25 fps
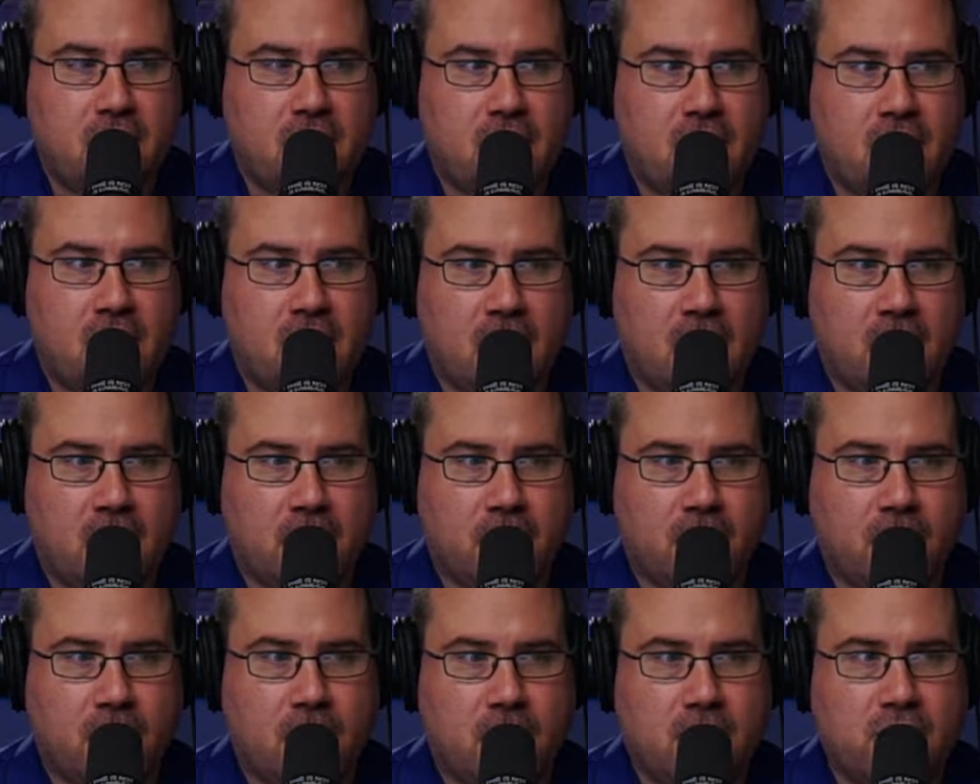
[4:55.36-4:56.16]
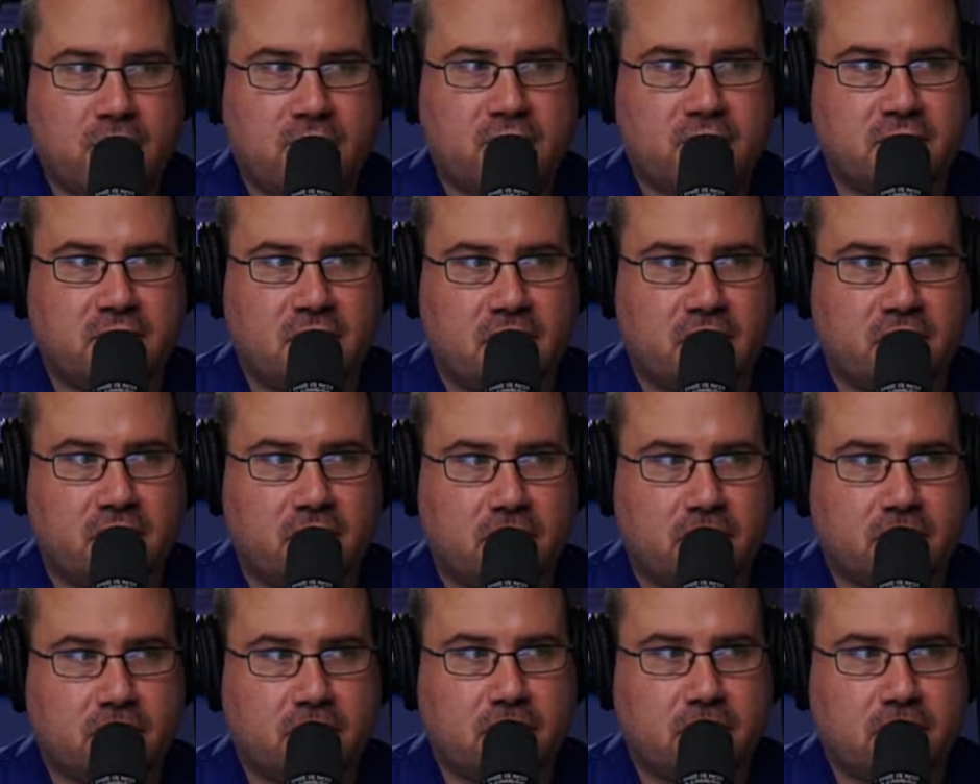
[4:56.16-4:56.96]
Uh, what was
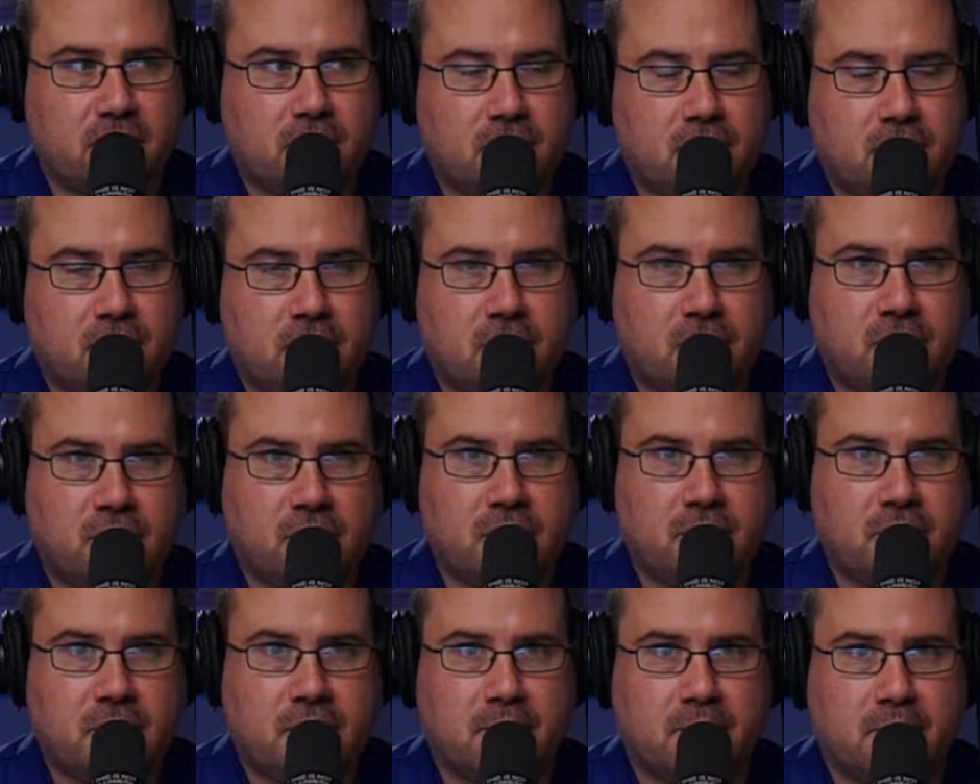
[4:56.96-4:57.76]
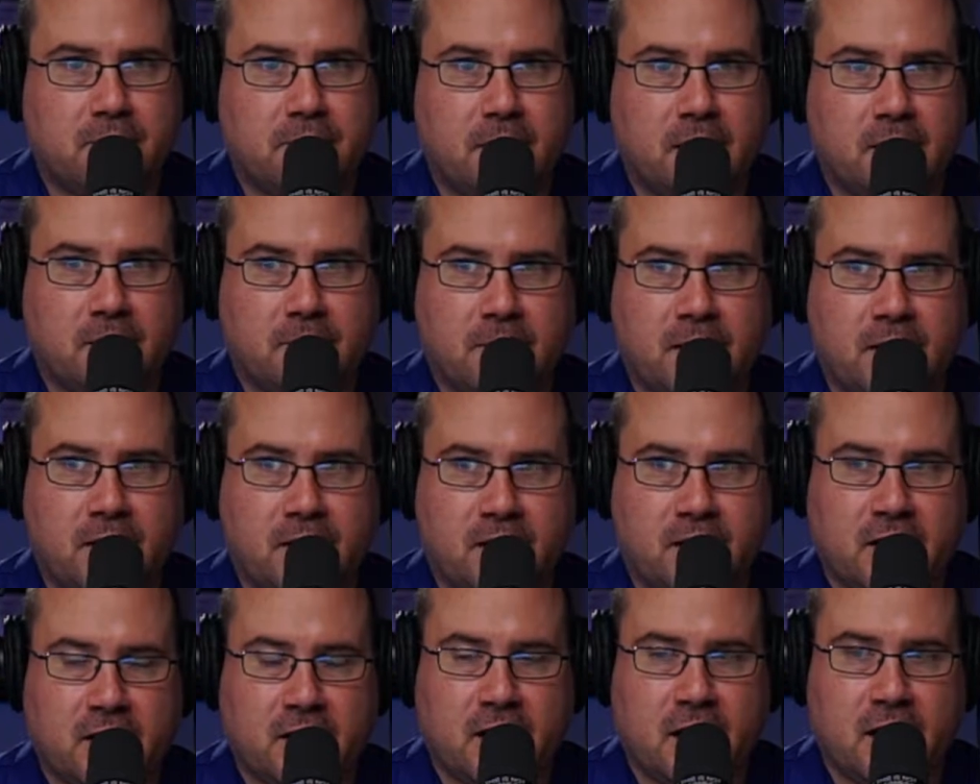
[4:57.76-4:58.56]
another really big bug
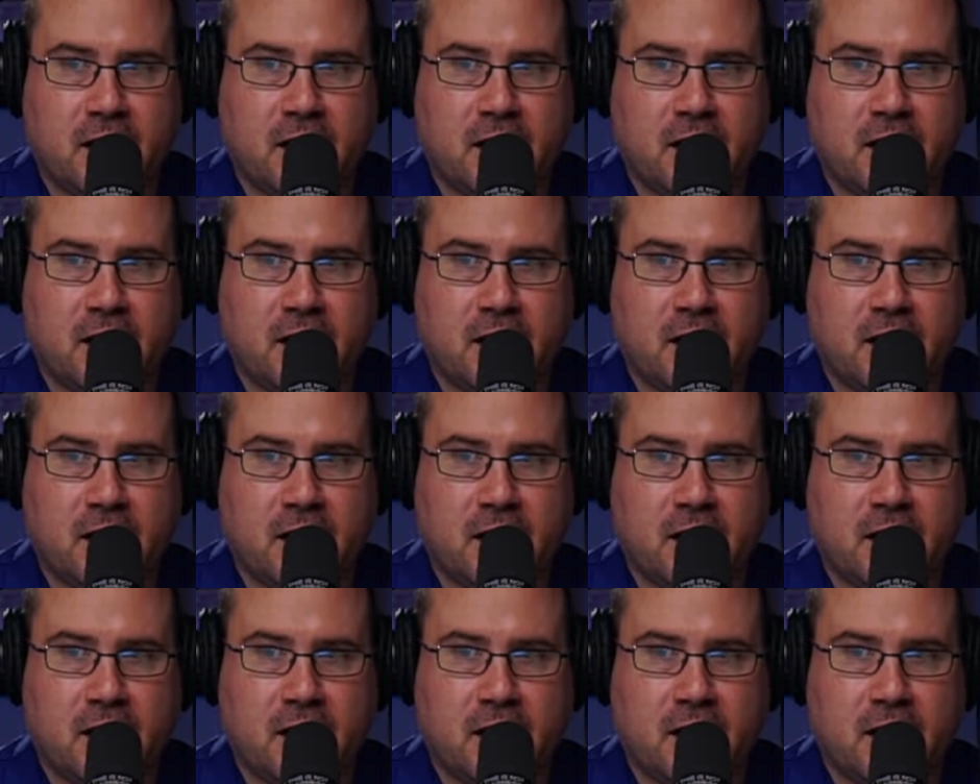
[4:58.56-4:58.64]
bounty?